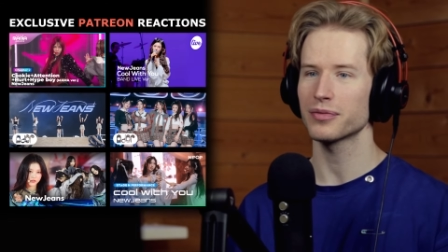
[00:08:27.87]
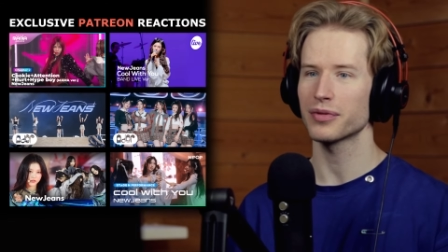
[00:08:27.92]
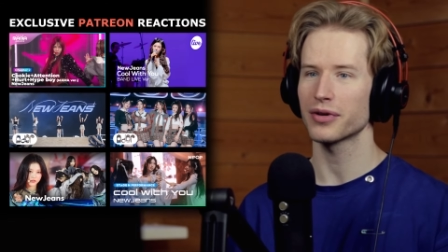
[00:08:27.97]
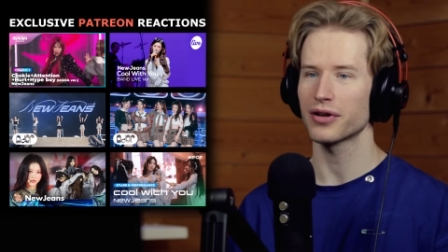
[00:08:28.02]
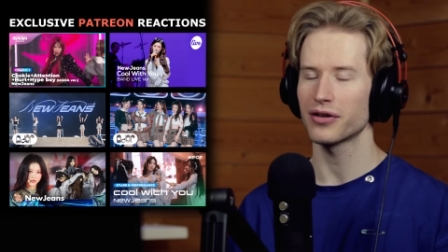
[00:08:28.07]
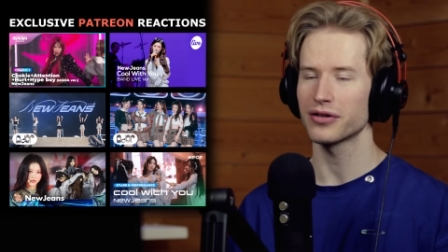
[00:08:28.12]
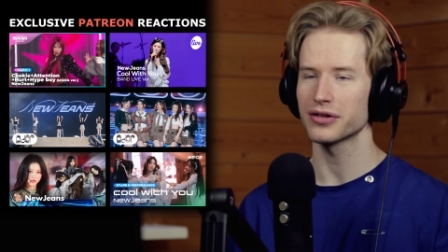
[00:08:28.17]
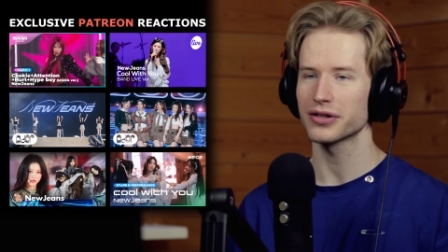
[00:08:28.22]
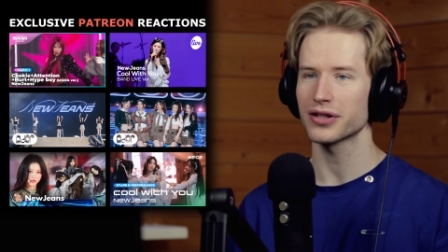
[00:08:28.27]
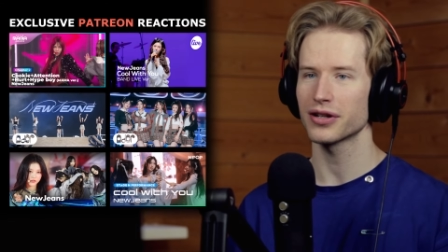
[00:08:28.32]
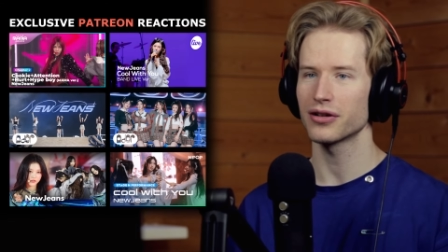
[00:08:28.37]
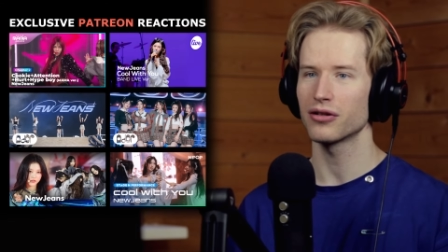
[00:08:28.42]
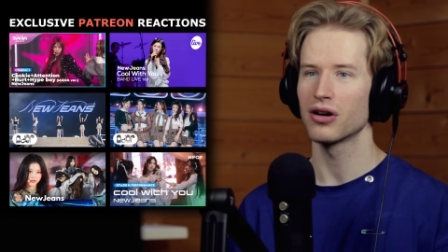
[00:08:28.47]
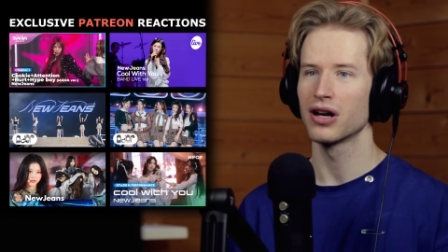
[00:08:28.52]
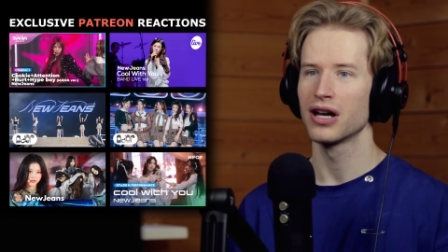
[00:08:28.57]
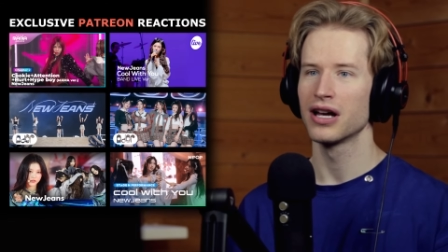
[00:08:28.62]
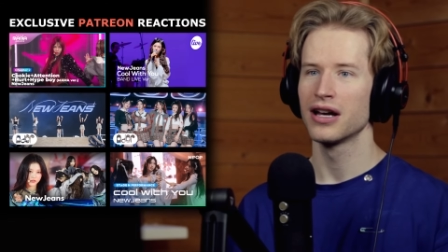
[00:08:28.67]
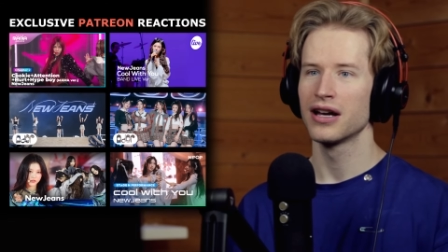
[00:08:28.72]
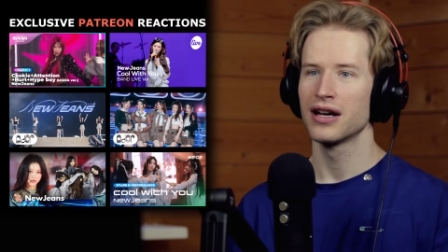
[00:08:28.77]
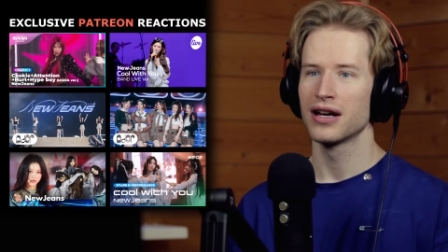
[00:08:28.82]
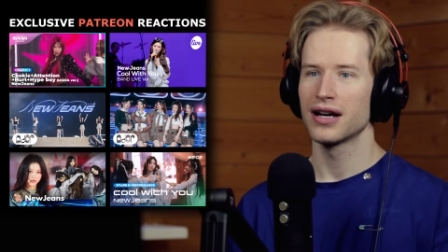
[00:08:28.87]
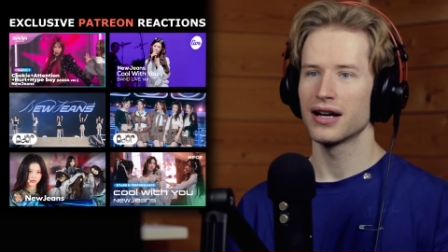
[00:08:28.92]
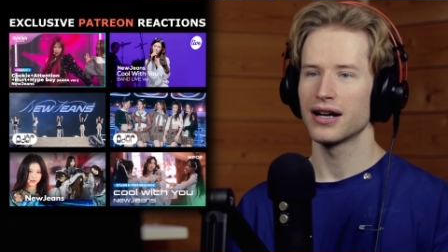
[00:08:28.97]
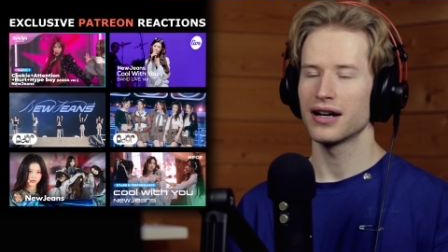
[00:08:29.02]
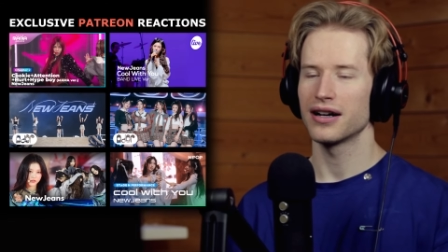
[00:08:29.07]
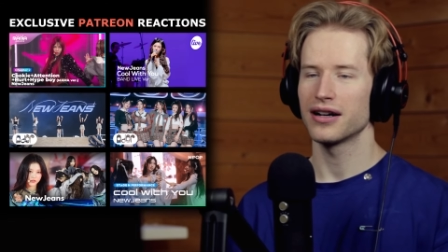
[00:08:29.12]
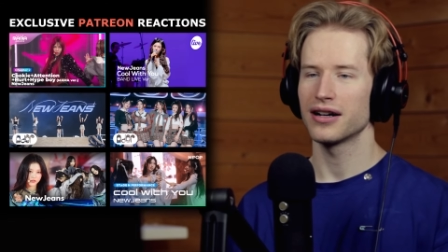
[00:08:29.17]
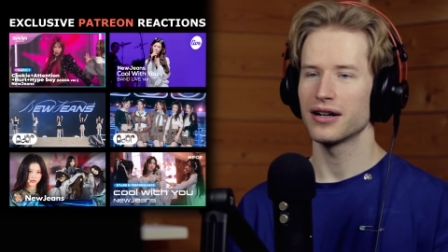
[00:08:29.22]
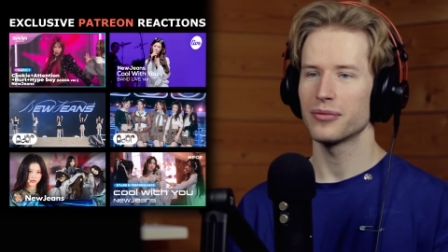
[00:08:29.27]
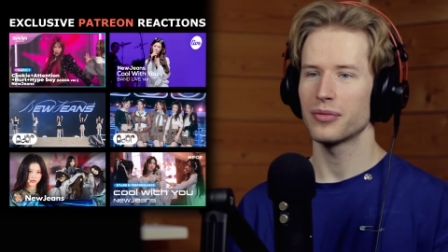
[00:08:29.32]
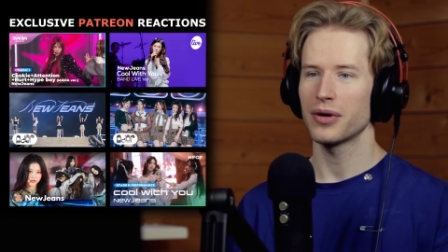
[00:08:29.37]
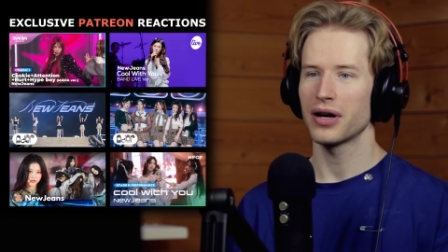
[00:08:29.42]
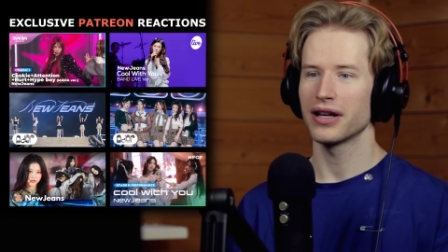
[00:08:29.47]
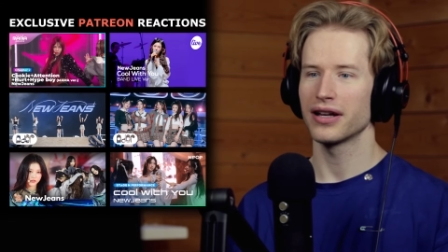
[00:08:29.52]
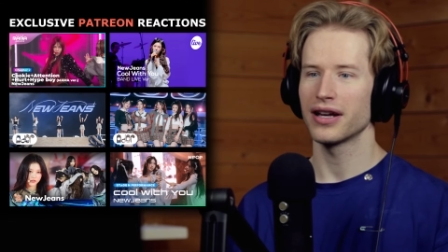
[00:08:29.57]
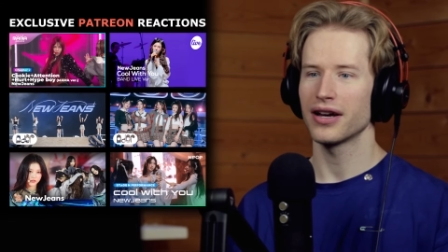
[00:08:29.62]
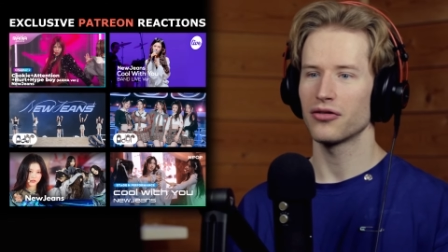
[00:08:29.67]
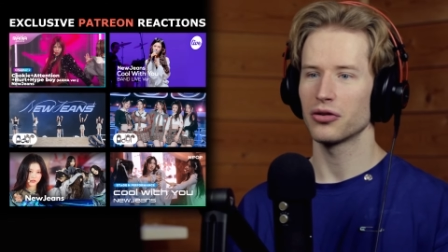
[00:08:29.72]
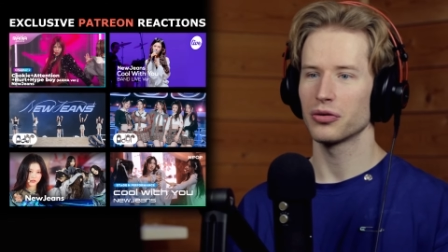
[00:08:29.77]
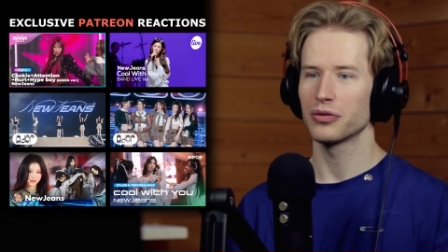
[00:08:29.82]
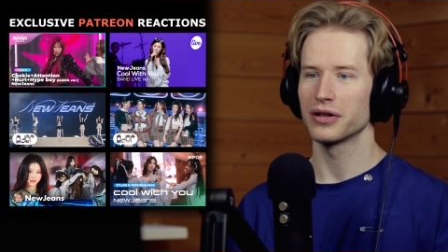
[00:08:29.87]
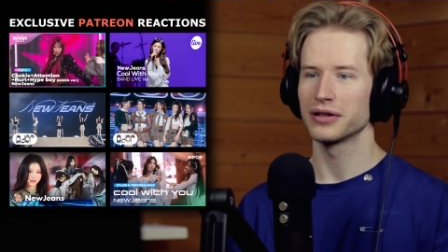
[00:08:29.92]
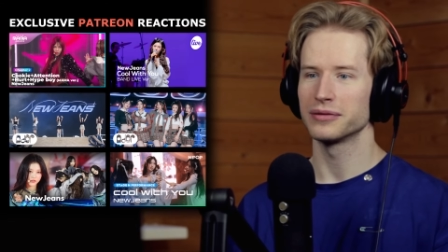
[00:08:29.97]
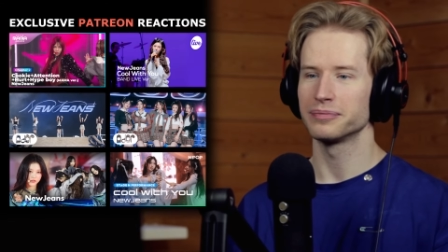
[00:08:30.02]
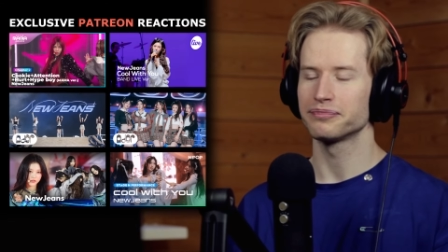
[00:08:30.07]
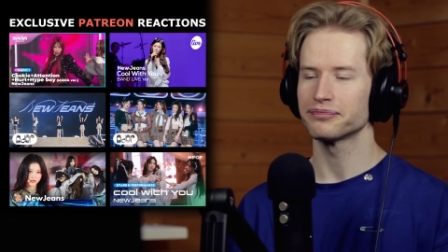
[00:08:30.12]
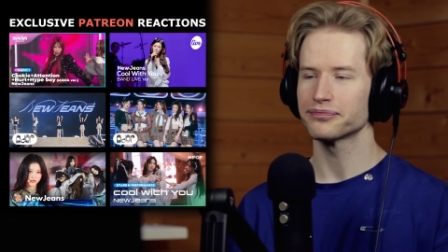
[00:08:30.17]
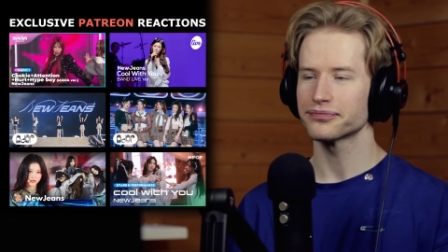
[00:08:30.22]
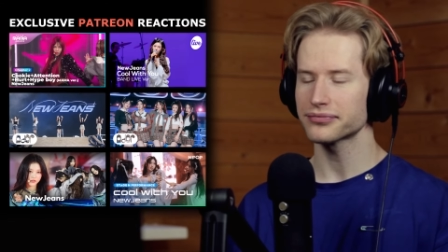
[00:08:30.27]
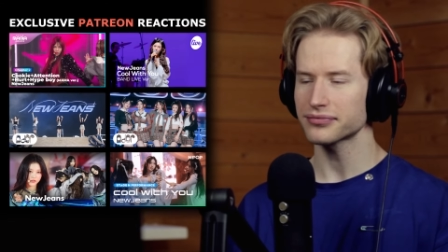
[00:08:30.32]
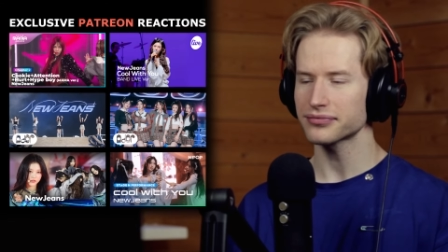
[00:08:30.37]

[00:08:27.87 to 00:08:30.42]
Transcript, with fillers: but also uh, by everyone